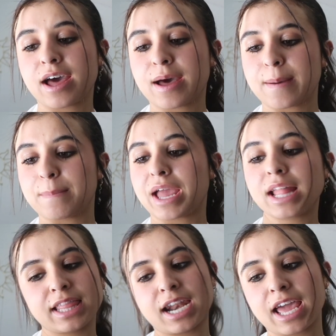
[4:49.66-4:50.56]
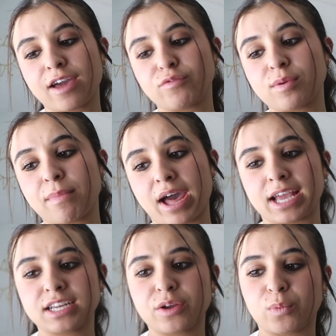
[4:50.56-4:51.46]
And then I have
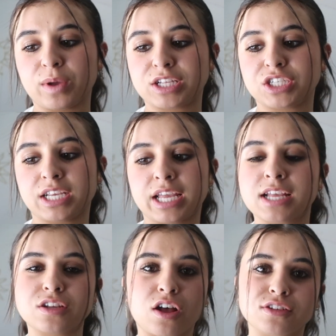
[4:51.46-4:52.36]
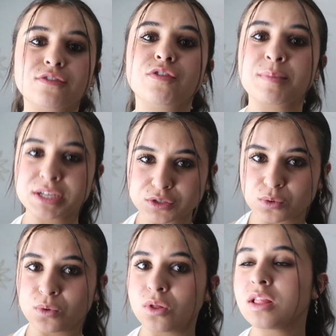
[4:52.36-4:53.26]
Remind, which is also for my
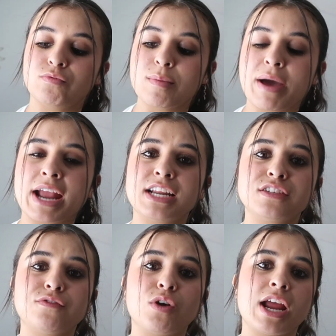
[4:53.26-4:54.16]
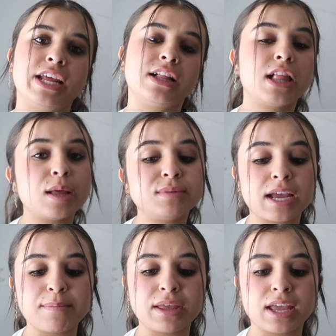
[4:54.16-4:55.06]
school. Remind is for any clubs
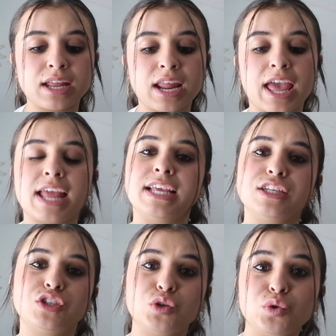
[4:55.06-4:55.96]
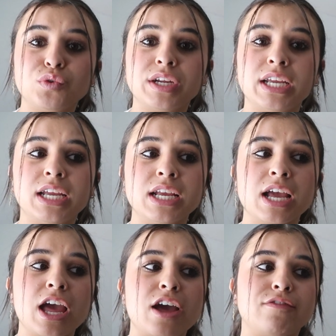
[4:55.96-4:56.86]
I'm in, any
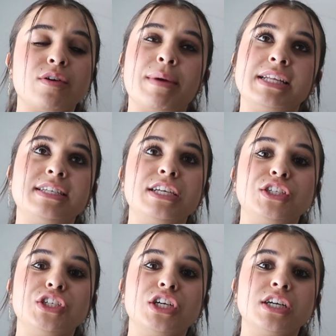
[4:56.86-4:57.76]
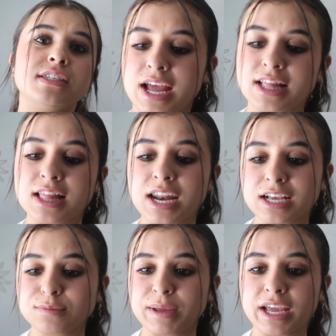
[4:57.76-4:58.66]
tutoring, for my teachers. And then the
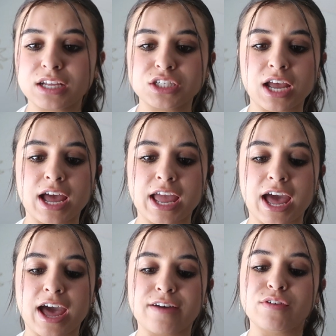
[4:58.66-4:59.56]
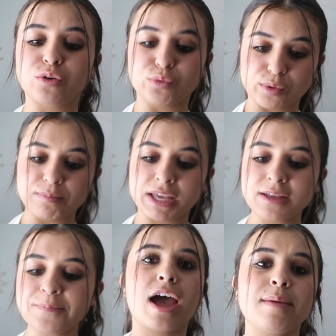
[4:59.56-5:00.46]
next page, I have GroupMe.